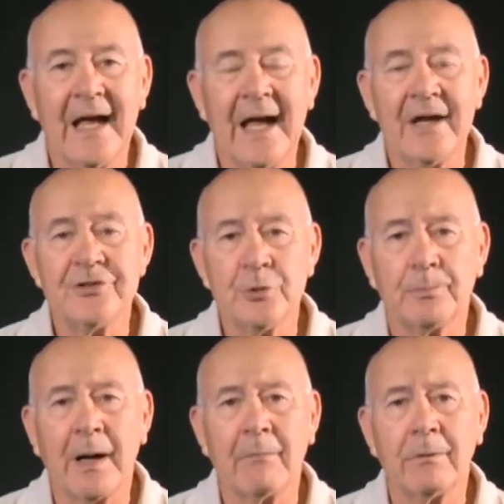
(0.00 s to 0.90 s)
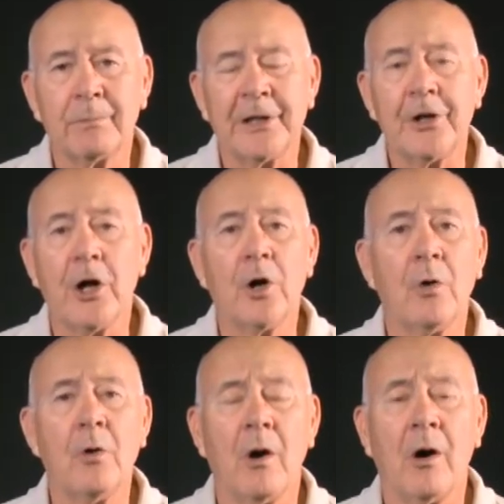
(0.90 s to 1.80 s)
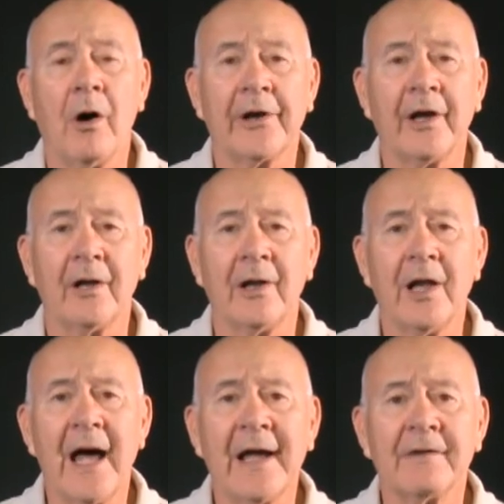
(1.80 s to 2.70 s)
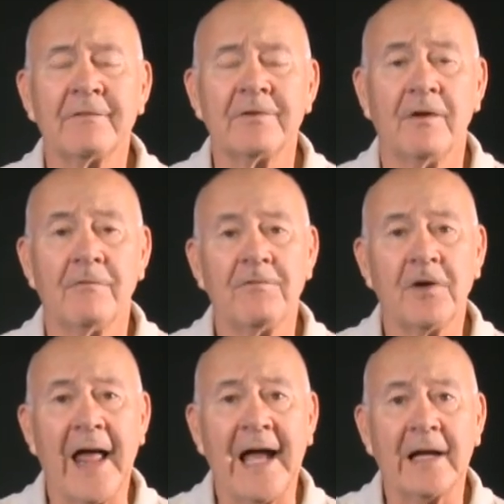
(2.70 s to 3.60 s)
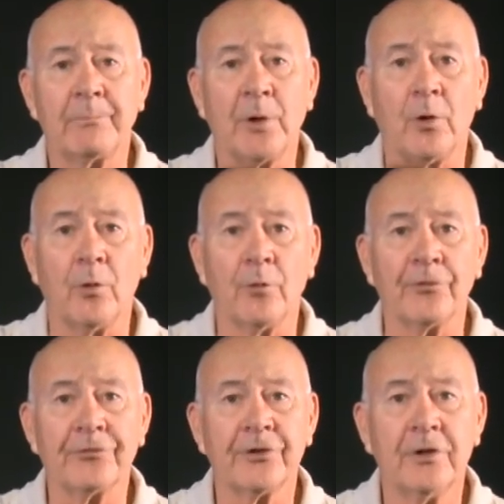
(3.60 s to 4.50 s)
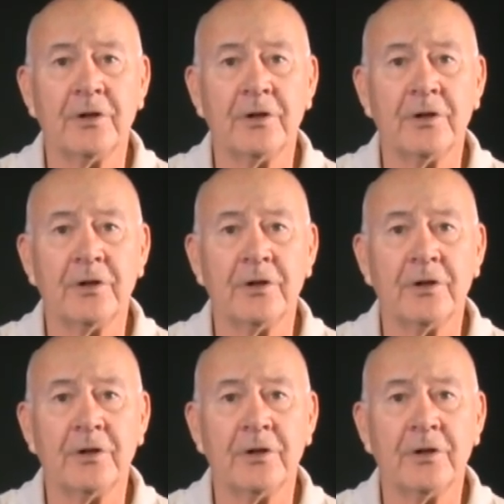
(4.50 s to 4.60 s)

As you probably know, on a lot of flagpoles